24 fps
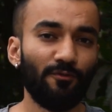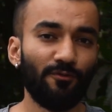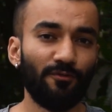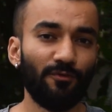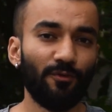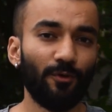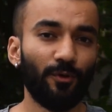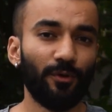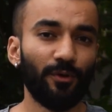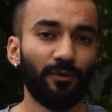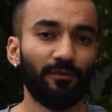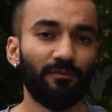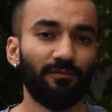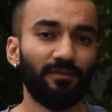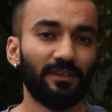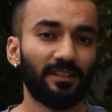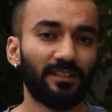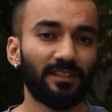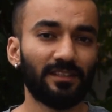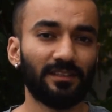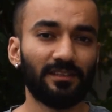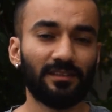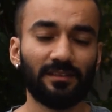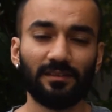food,
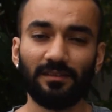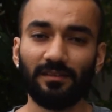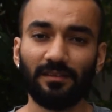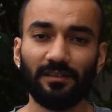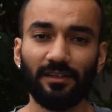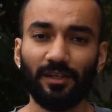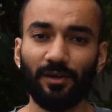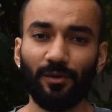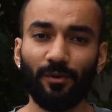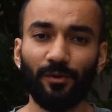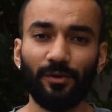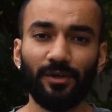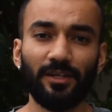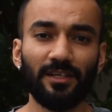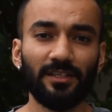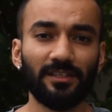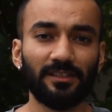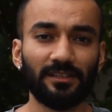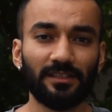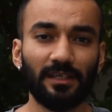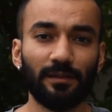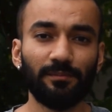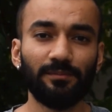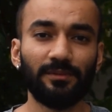which is the roti,
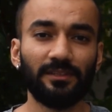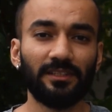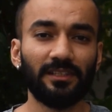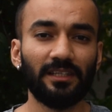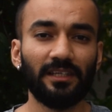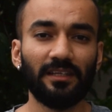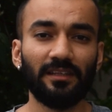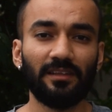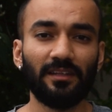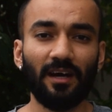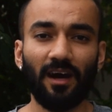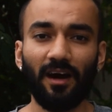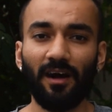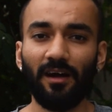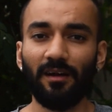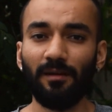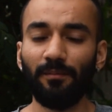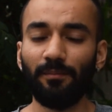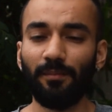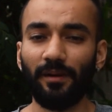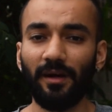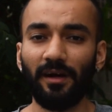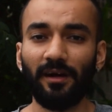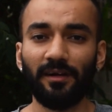sabzi, dal,
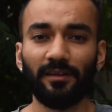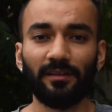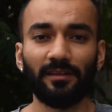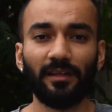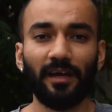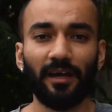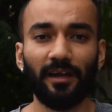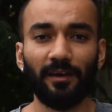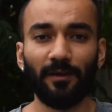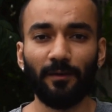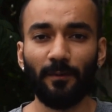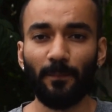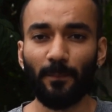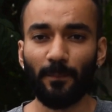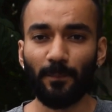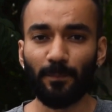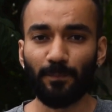bhat, and